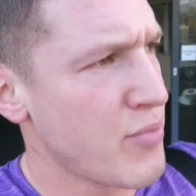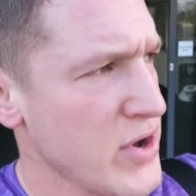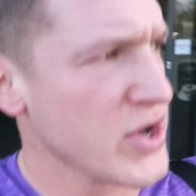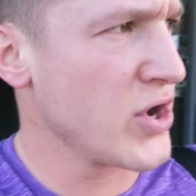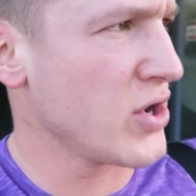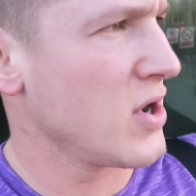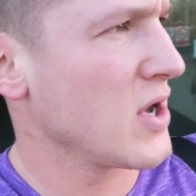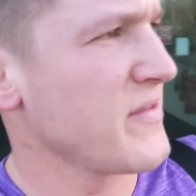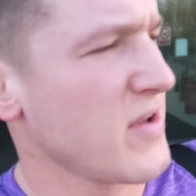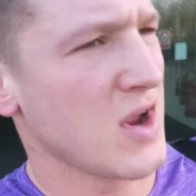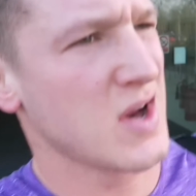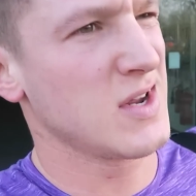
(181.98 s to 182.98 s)
pretty good. I'll
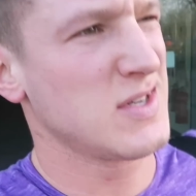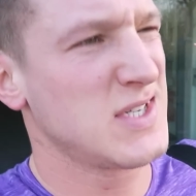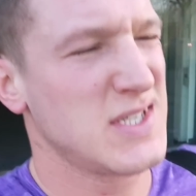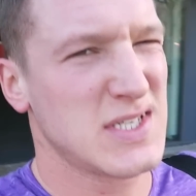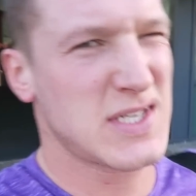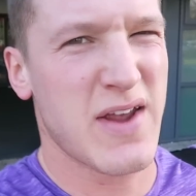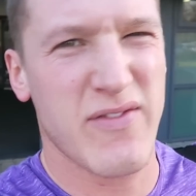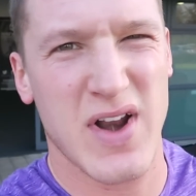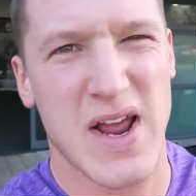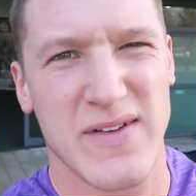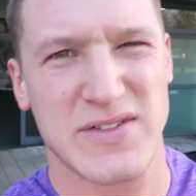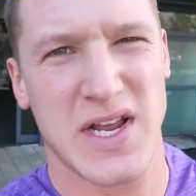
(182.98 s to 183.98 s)
give it like a
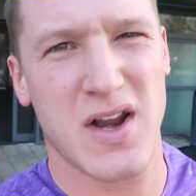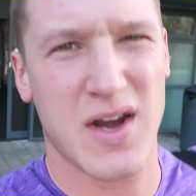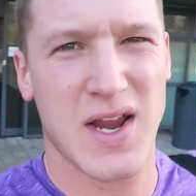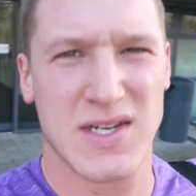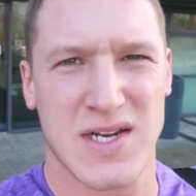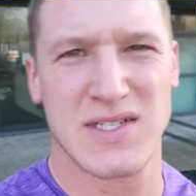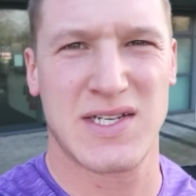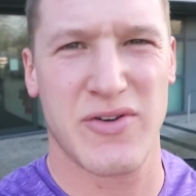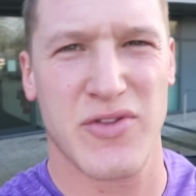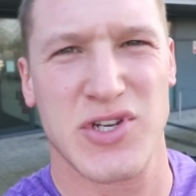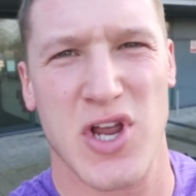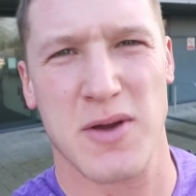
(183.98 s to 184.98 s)
7 out of 10, I guess,
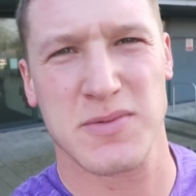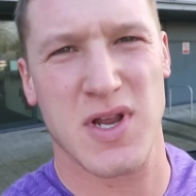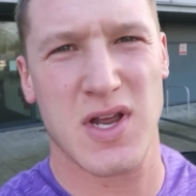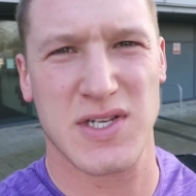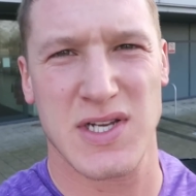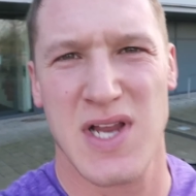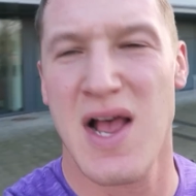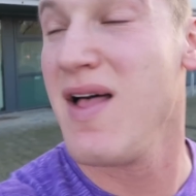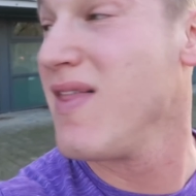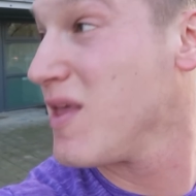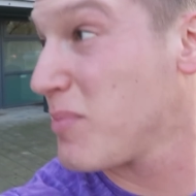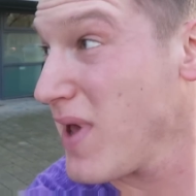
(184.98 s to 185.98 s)
considering the circumstances.
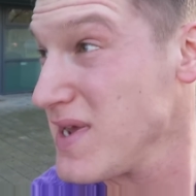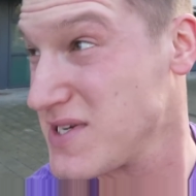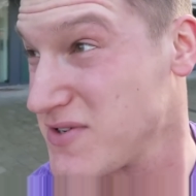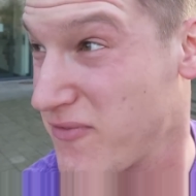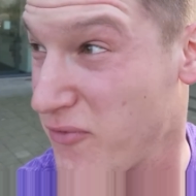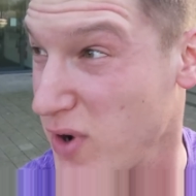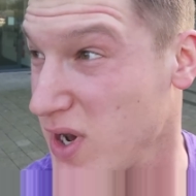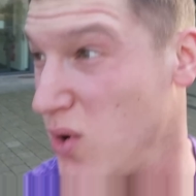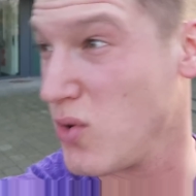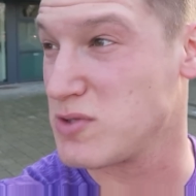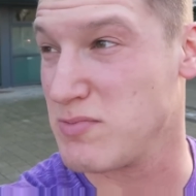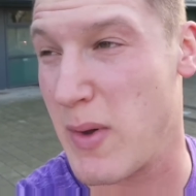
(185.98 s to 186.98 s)
The place is friggin'
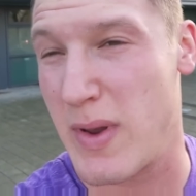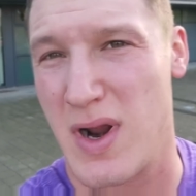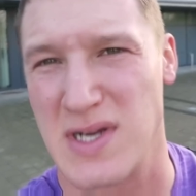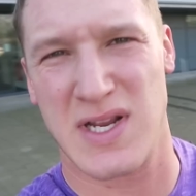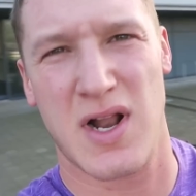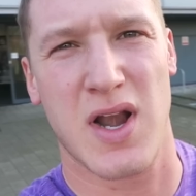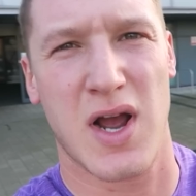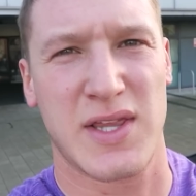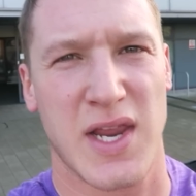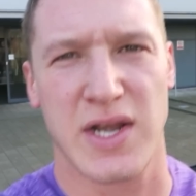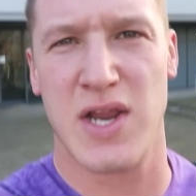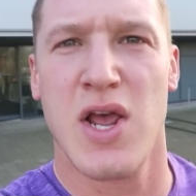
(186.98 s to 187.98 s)
awesome, by the way. Like I said earlier, I
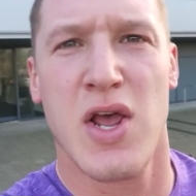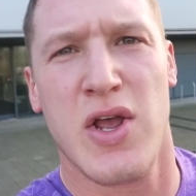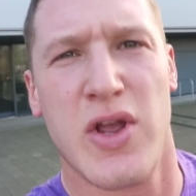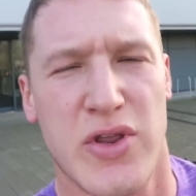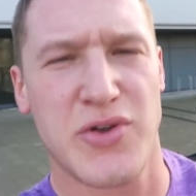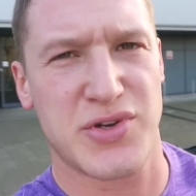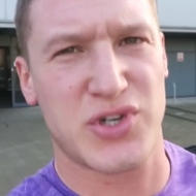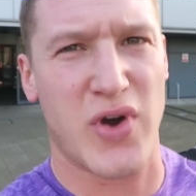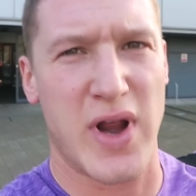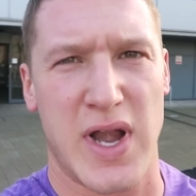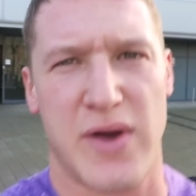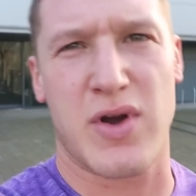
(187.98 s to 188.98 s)
used to
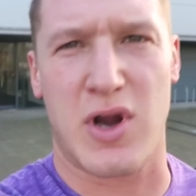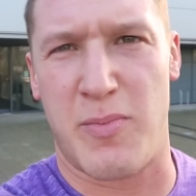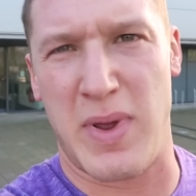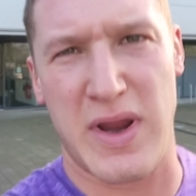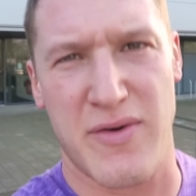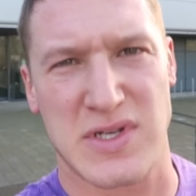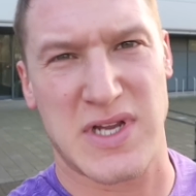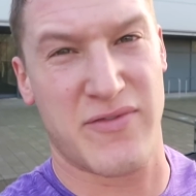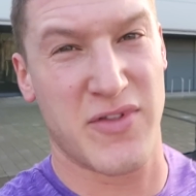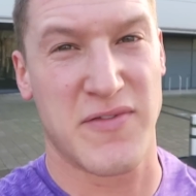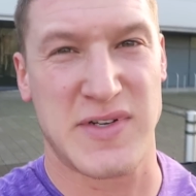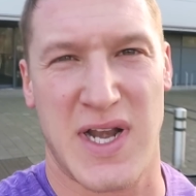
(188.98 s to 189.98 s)
train here and compete here and
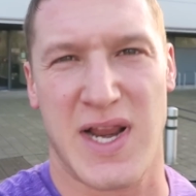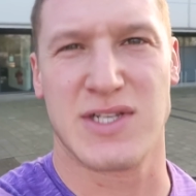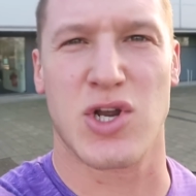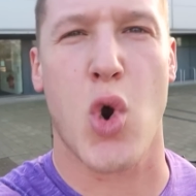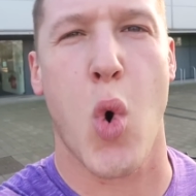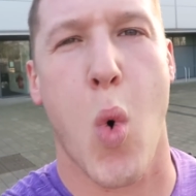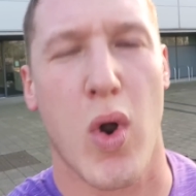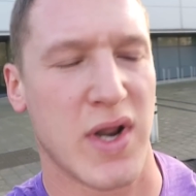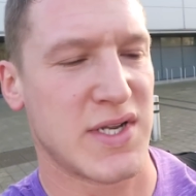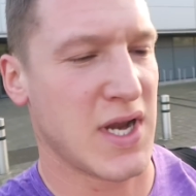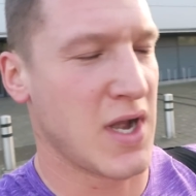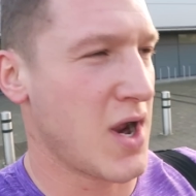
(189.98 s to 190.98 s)
stuff, and the facilities are
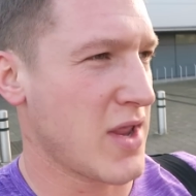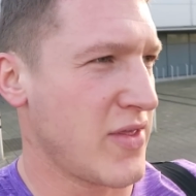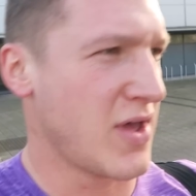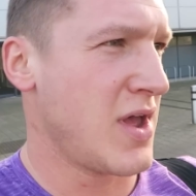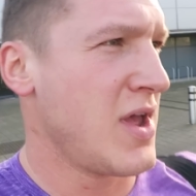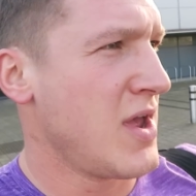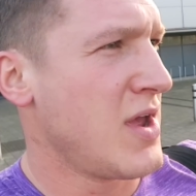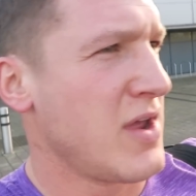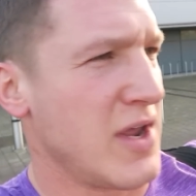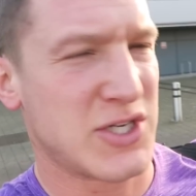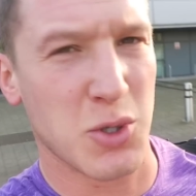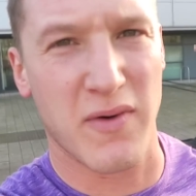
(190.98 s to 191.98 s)
quality. Like
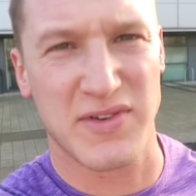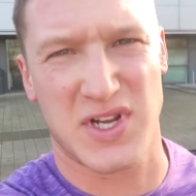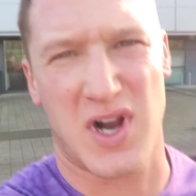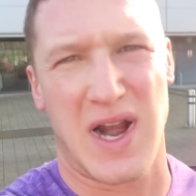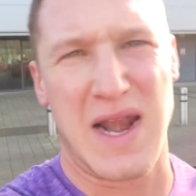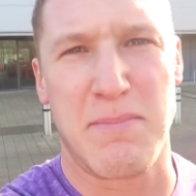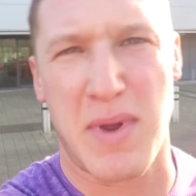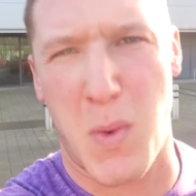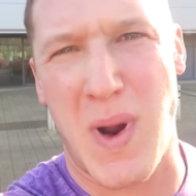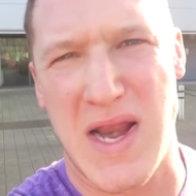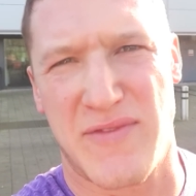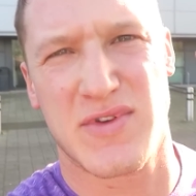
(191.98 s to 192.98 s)
it's obviously like Olympic
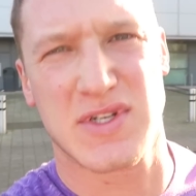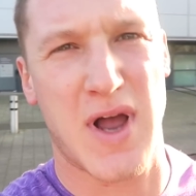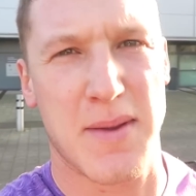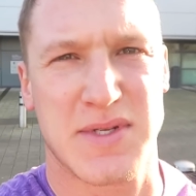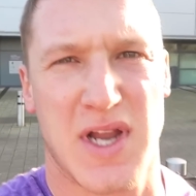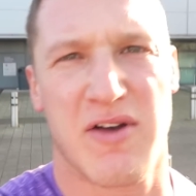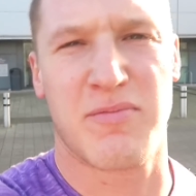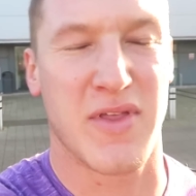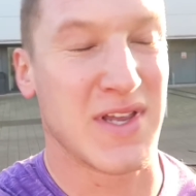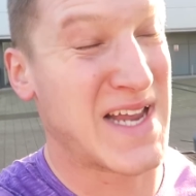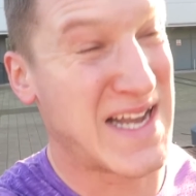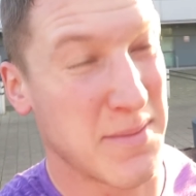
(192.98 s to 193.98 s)
weightlifting type stuff,
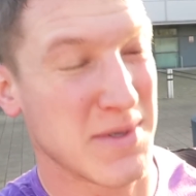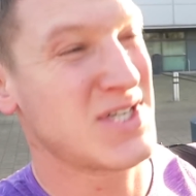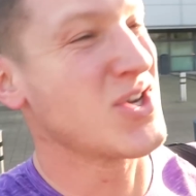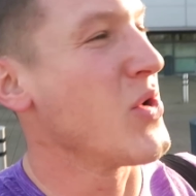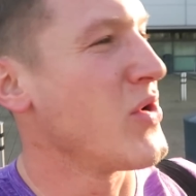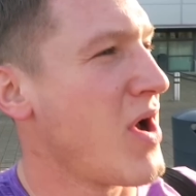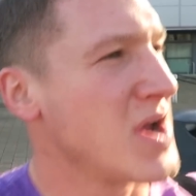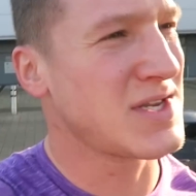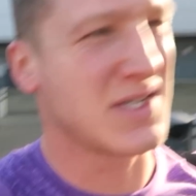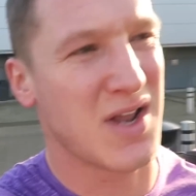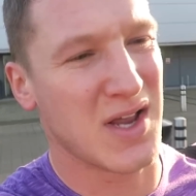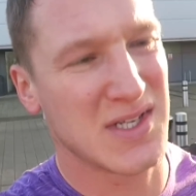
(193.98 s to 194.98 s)
but the setup is so nice.
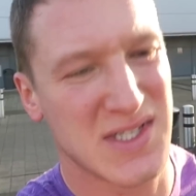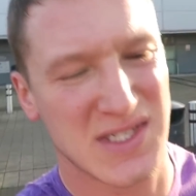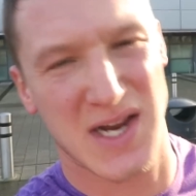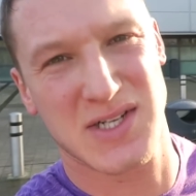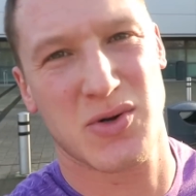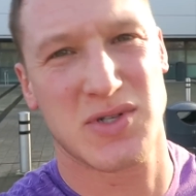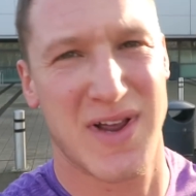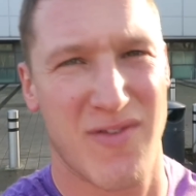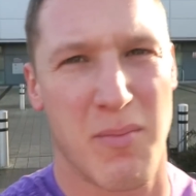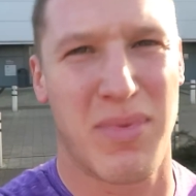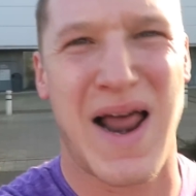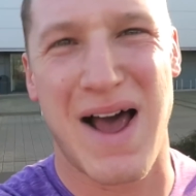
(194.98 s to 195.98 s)
There's like 6 or
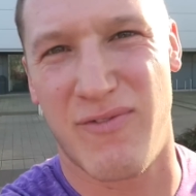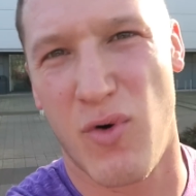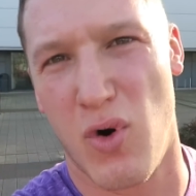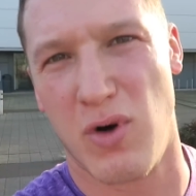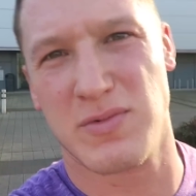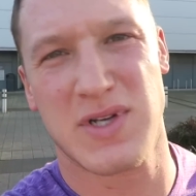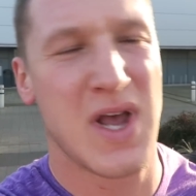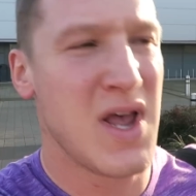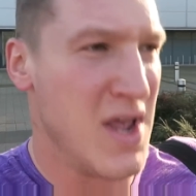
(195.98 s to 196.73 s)
7 platforms,